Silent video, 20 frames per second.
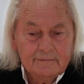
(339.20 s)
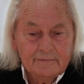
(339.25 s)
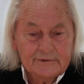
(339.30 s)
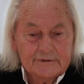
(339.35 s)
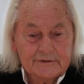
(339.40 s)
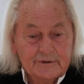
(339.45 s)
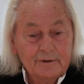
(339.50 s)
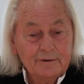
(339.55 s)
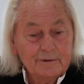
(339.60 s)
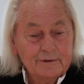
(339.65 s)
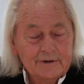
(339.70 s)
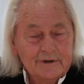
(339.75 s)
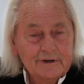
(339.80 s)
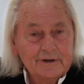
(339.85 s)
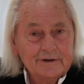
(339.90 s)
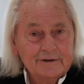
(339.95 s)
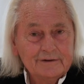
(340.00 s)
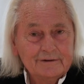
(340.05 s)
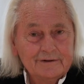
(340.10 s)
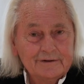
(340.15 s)
so
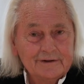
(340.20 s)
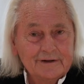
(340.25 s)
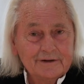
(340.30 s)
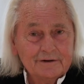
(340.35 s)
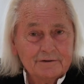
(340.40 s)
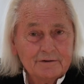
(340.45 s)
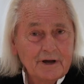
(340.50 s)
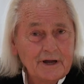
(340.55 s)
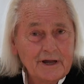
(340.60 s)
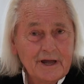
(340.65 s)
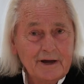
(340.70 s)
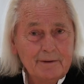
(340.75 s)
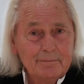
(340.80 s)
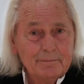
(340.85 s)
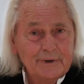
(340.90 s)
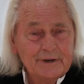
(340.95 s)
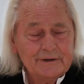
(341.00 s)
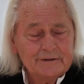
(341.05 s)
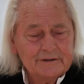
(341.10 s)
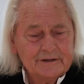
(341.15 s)
here I
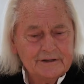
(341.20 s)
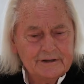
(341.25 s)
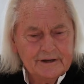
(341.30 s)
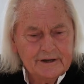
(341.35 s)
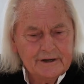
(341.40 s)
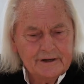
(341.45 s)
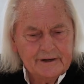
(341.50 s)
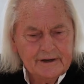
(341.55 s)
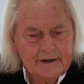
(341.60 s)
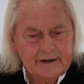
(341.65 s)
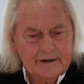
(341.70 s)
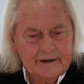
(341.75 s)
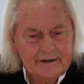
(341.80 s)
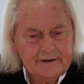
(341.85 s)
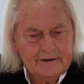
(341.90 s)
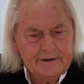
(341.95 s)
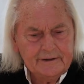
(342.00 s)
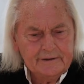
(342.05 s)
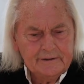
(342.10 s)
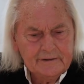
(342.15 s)
am, and
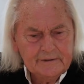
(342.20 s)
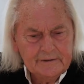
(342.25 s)
I've